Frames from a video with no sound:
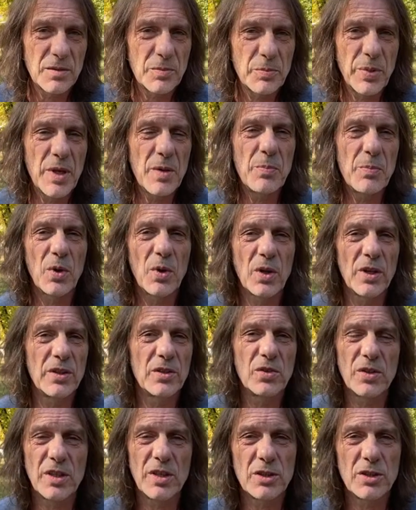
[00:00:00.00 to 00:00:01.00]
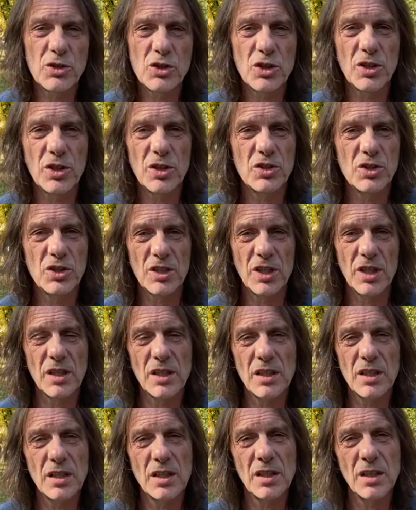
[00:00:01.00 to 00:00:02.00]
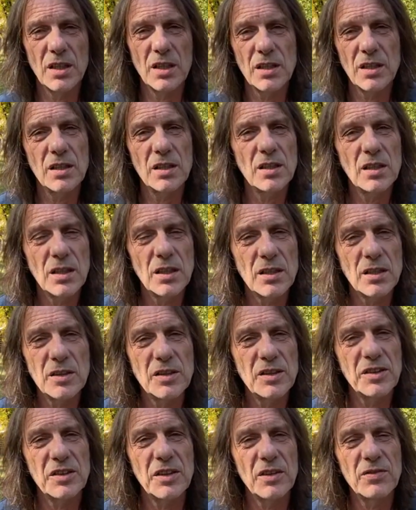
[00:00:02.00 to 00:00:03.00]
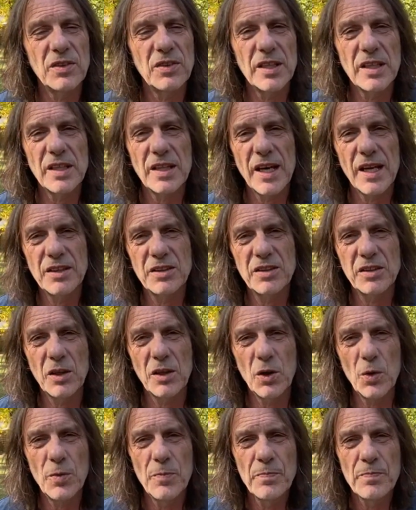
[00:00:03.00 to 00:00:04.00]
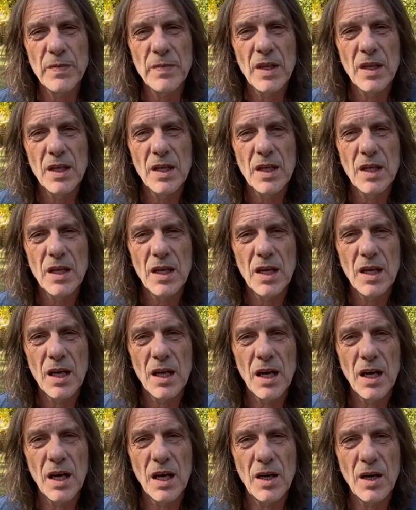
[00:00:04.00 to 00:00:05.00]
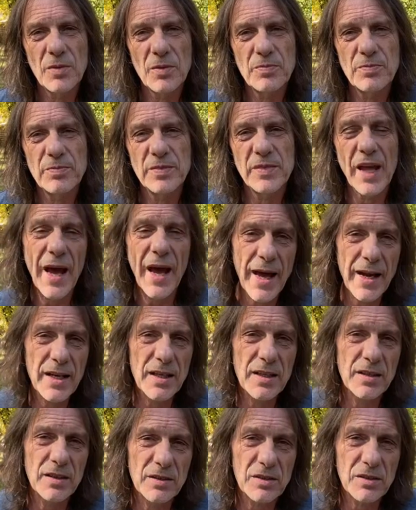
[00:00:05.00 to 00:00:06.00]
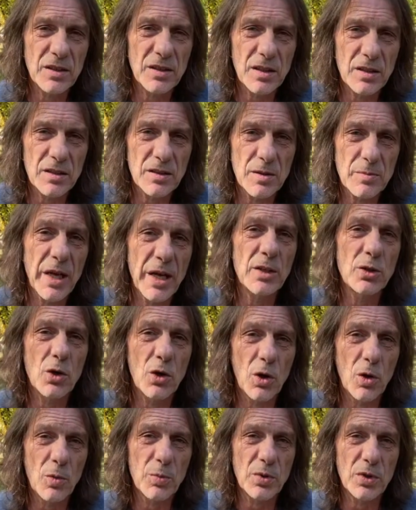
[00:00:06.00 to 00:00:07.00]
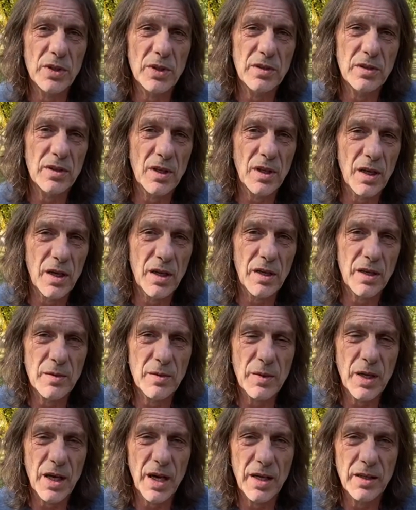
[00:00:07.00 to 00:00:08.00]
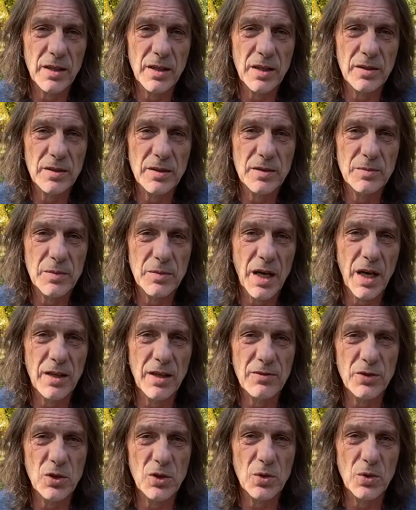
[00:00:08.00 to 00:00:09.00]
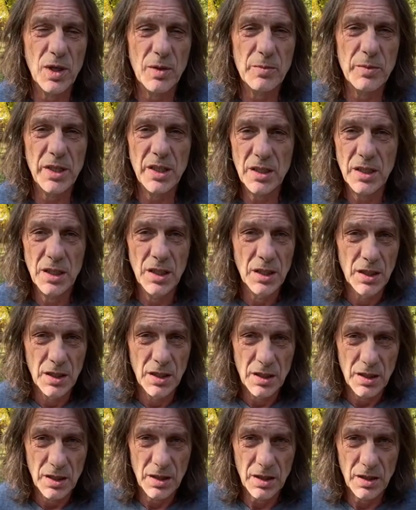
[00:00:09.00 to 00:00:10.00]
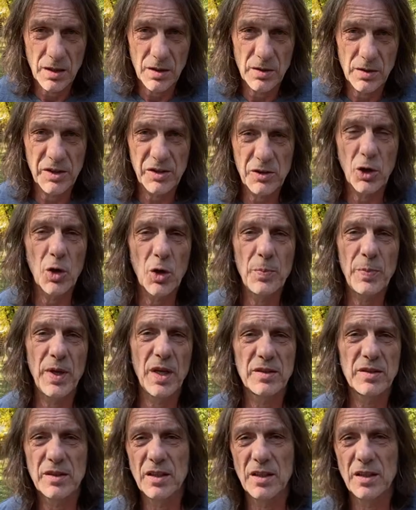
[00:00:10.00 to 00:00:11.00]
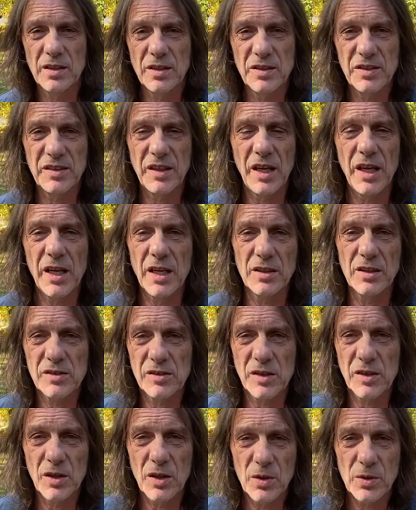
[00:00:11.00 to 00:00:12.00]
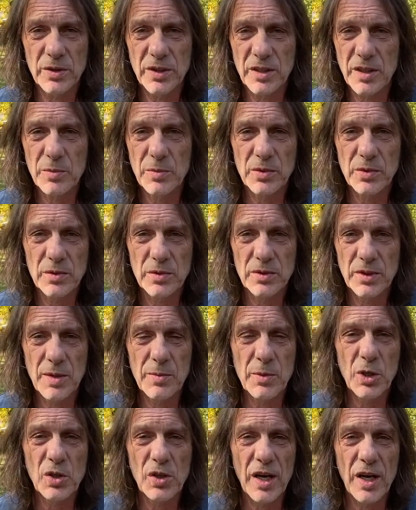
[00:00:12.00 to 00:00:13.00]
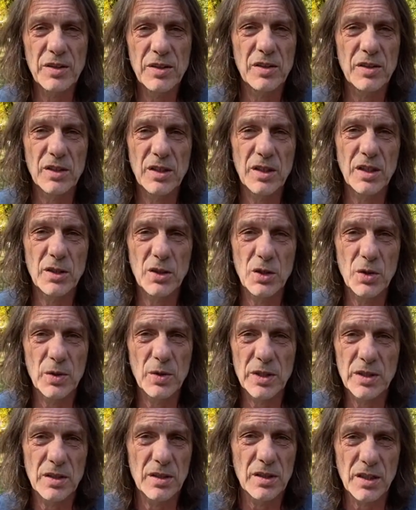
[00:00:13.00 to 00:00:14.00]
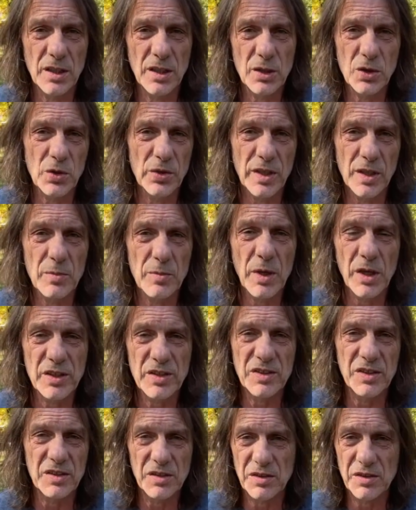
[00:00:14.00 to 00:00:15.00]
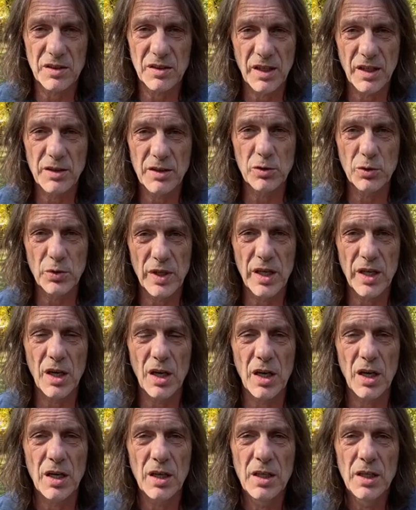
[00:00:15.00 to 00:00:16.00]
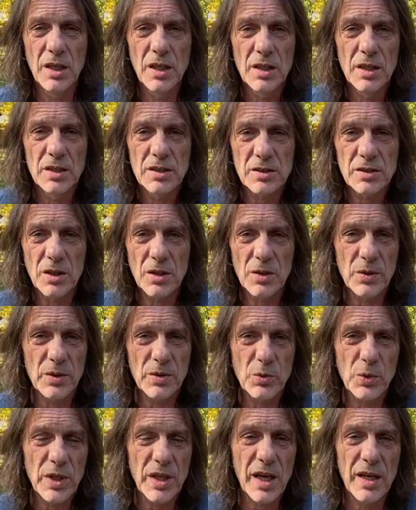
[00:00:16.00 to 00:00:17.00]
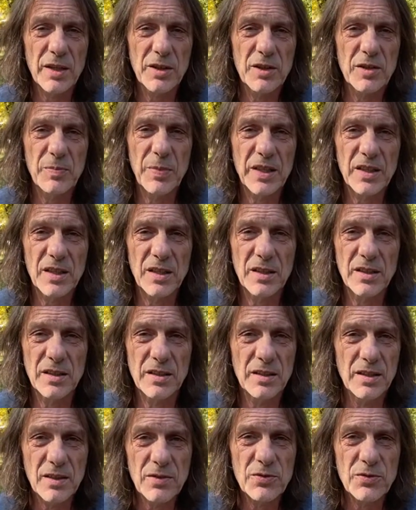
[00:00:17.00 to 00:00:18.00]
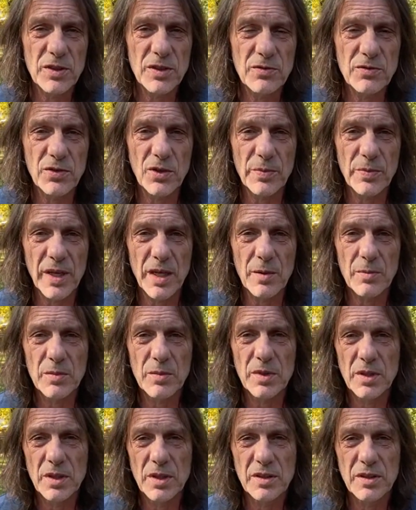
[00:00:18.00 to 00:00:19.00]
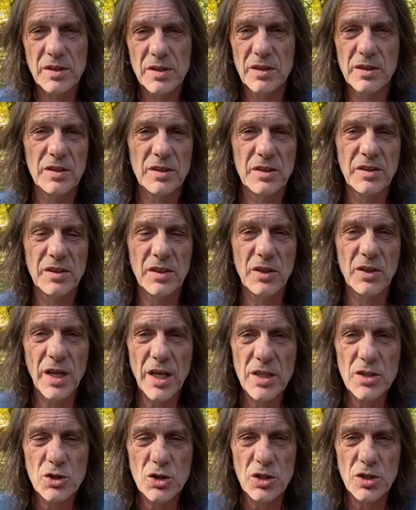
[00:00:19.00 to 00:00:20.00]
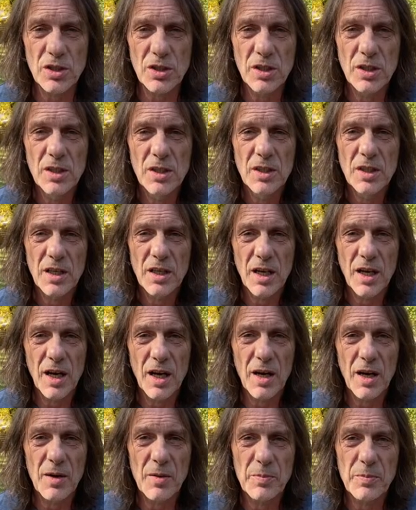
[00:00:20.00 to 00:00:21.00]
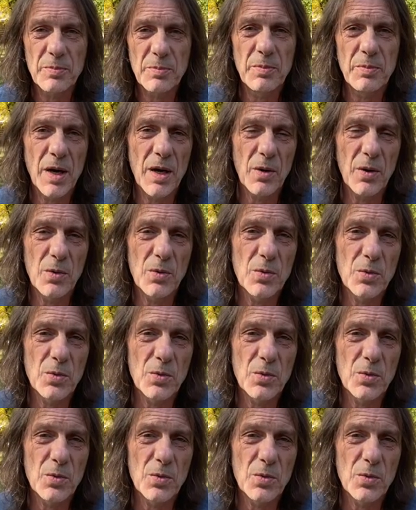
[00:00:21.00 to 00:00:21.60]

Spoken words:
people into their church and stuff like that. So that is the main culprit in my view. I mean, a scorpion's gonna sting. So the Democrats are gonna do what they're gonna do. They're Marxist. That's who they are. So we can't expect any different from them. It's their nature. But